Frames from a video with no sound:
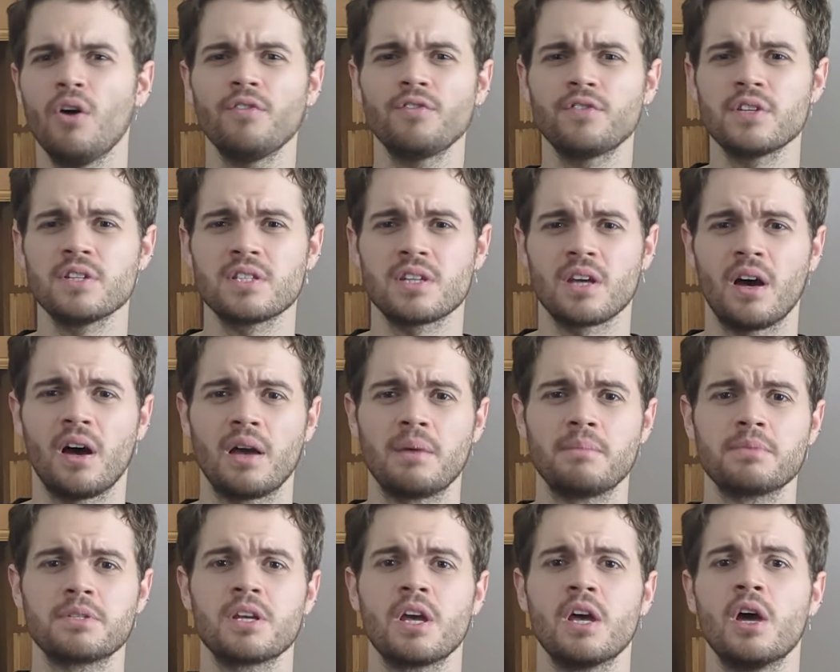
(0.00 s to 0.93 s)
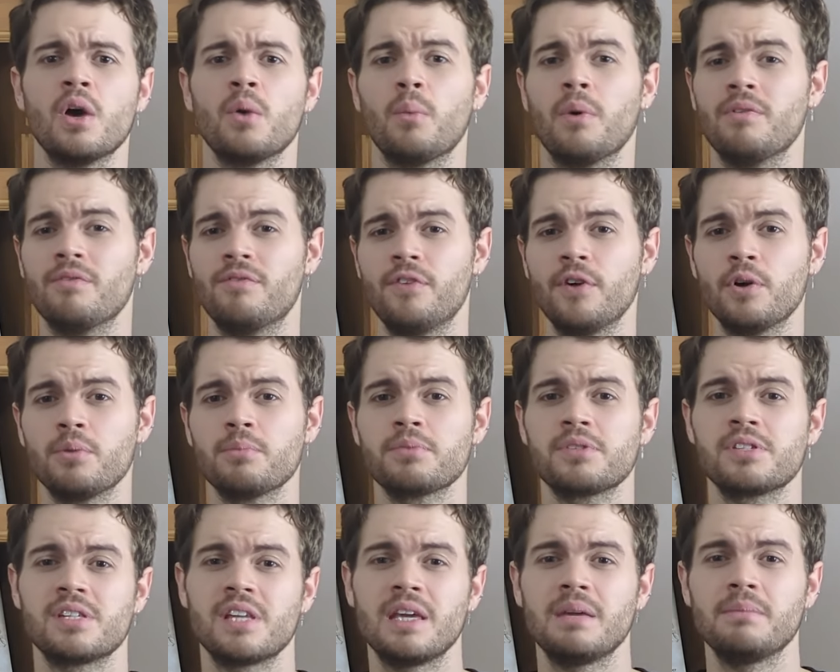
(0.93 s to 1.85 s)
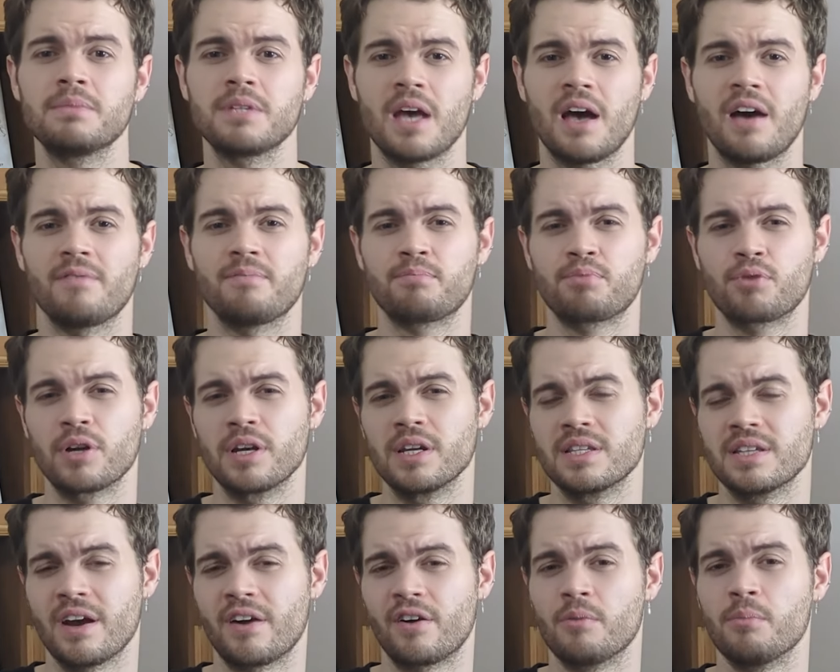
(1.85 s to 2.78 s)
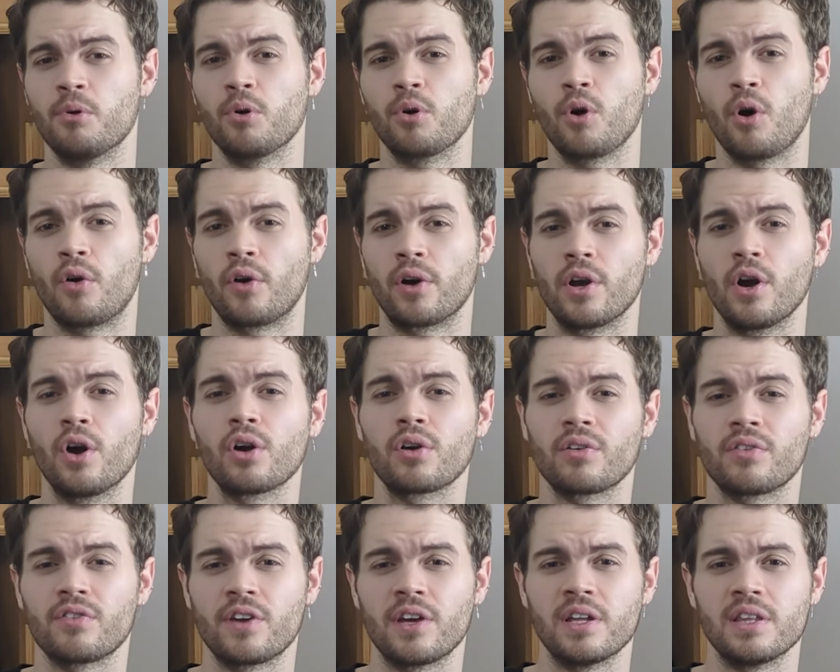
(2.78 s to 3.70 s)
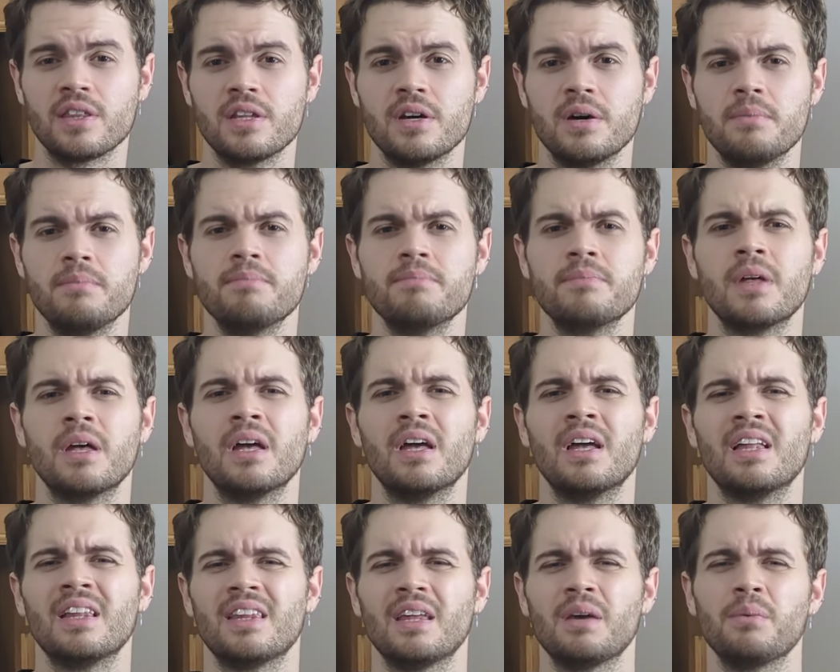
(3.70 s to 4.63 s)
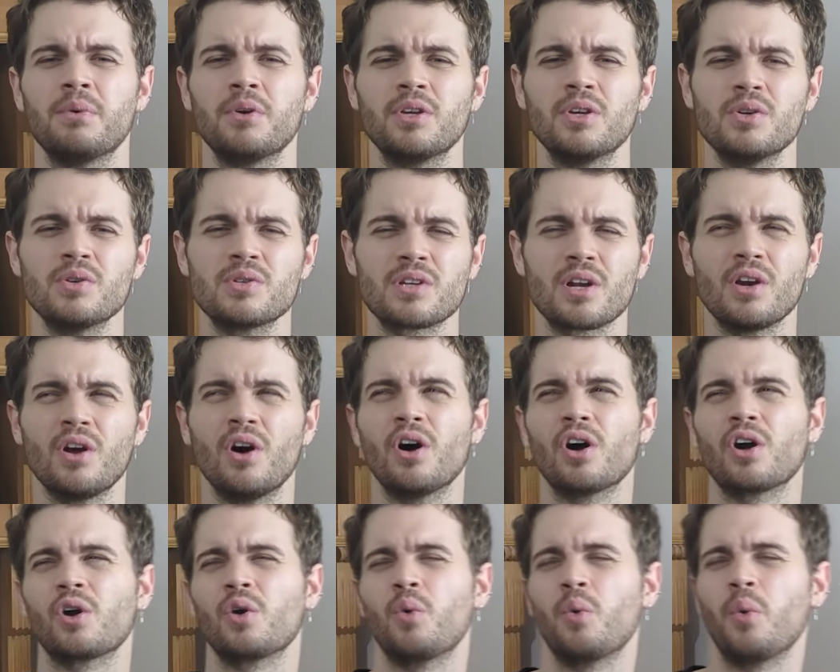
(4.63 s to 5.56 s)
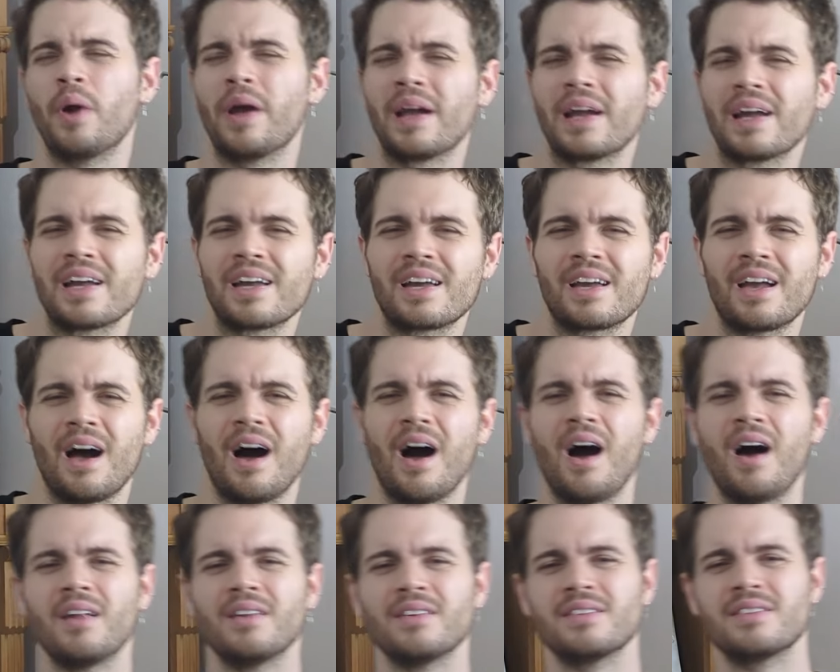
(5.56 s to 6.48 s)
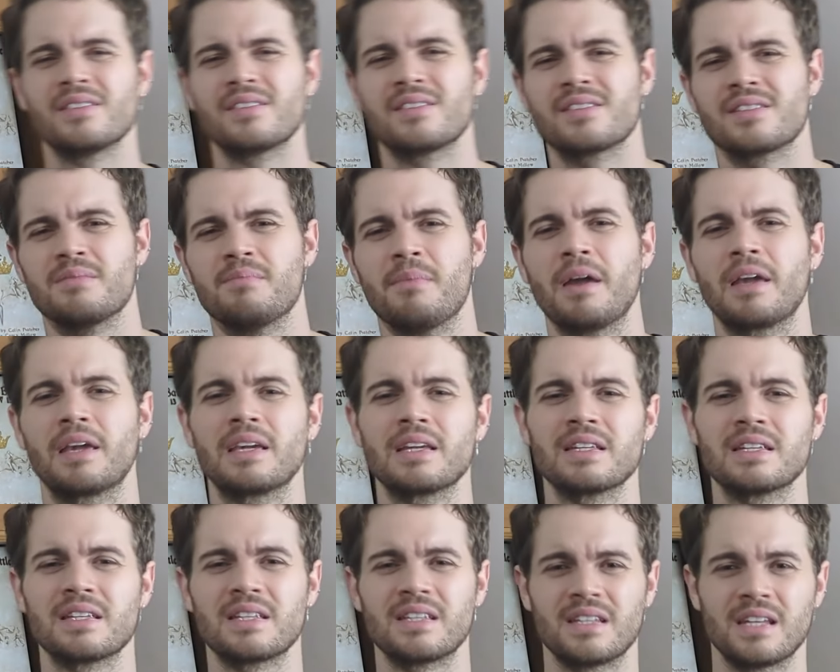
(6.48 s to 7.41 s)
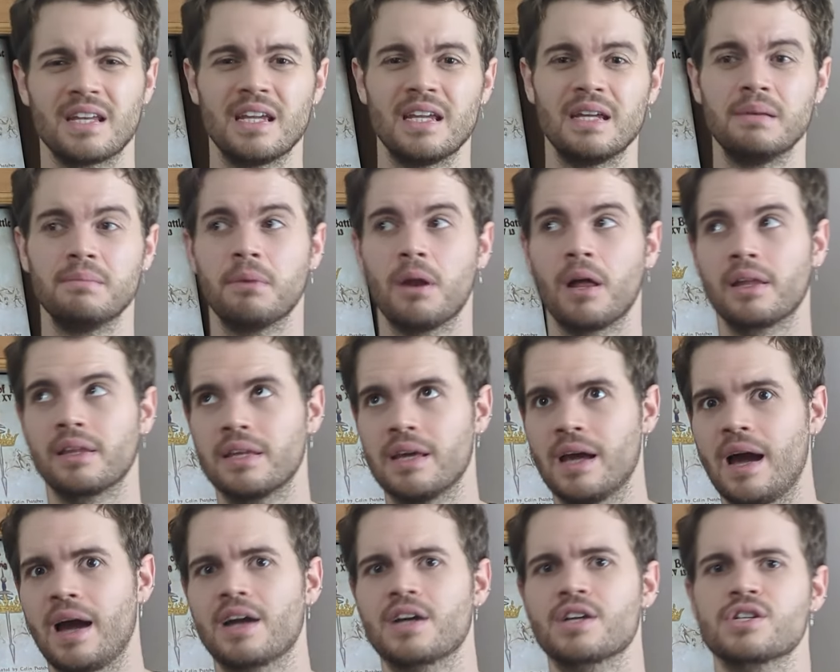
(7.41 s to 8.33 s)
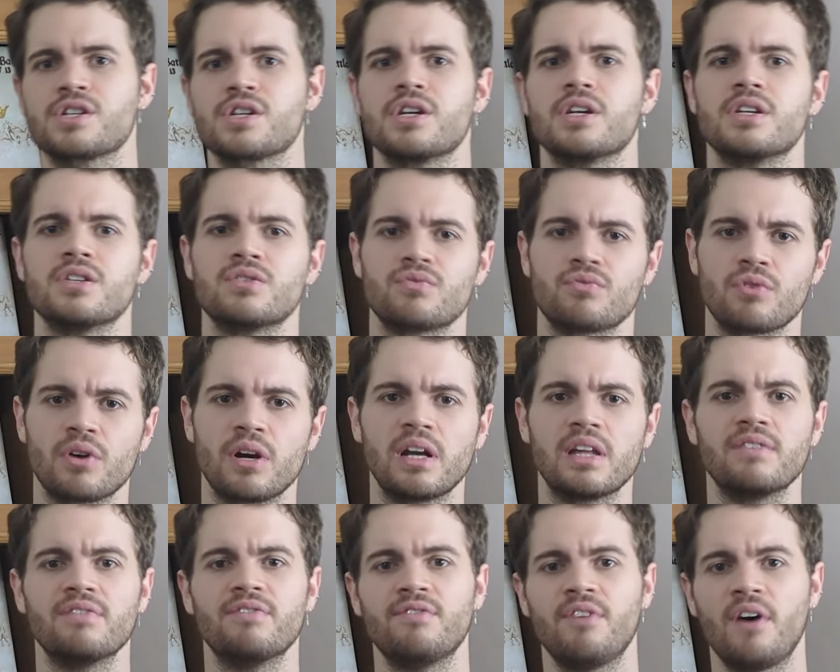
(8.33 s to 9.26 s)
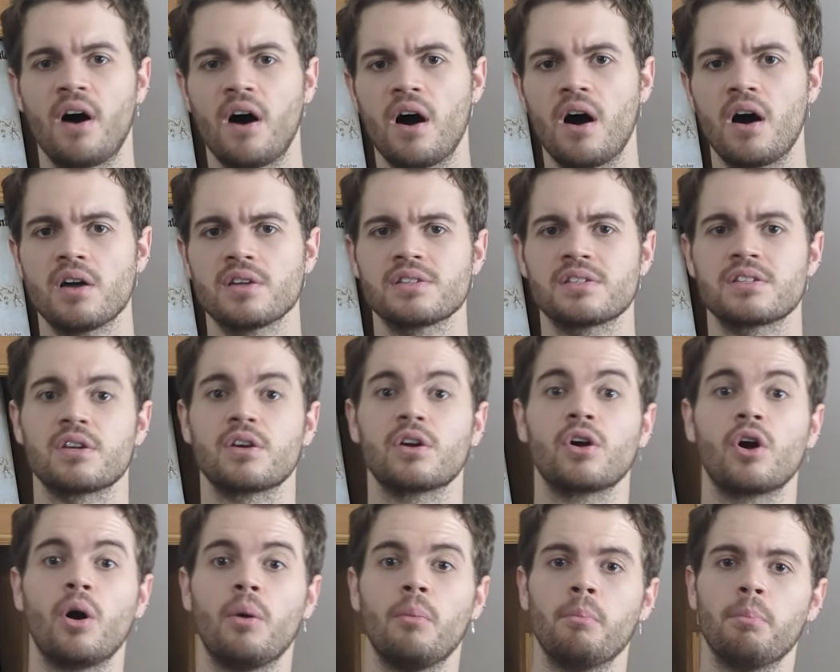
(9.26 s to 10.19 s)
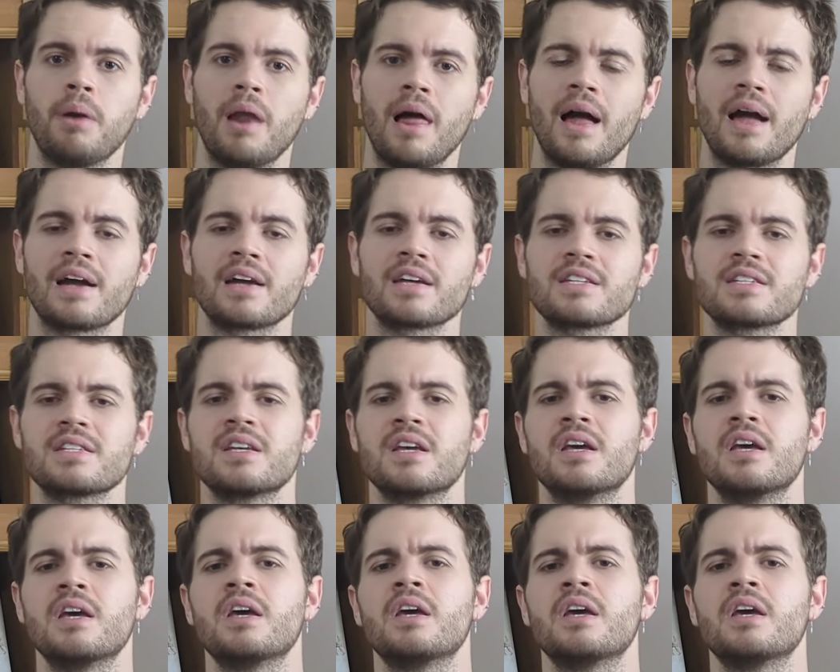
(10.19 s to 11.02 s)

Oftentimes, when films seem to have pretty terrible choreography in them, they will use a lot of quick cuts to make it seem like the action is really fast and complex,